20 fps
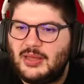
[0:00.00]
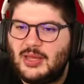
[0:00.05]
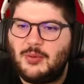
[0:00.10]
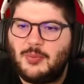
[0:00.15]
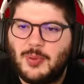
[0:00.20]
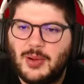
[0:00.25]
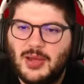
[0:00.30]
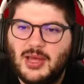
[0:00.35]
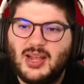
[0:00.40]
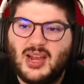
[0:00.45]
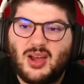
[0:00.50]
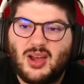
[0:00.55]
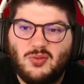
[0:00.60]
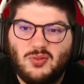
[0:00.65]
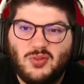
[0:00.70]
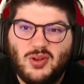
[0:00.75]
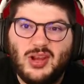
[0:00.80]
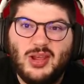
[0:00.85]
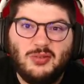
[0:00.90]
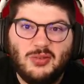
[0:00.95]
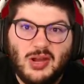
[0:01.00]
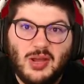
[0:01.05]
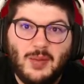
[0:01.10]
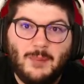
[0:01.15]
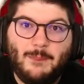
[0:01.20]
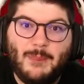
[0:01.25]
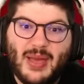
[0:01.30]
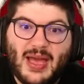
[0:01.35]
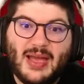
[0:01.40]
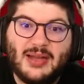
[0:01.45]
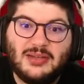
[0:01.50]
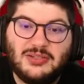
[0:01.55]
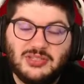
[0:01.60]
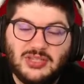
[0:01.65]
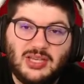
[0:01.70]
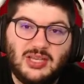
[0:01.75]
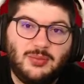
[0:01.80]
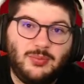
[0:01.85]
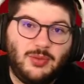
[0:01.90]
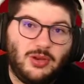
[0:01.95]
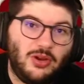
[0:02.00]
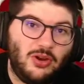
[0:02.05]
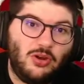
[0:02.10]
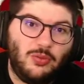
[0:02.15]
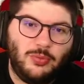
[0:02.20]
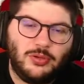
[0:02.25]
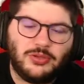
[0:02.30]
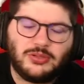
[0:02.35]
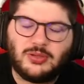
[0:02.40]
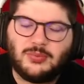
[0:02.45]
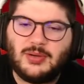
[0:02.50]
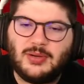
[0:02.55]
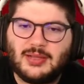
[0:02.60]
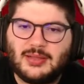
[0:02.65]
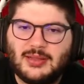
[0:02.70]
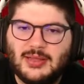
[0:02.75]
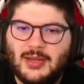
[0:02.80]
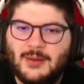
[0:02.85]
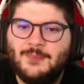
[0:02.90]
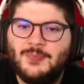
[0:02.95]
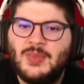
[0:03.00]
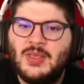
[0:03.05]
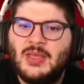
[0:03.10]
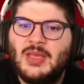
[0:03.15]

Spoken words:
They were playing like a really, really bad team at home or something like that.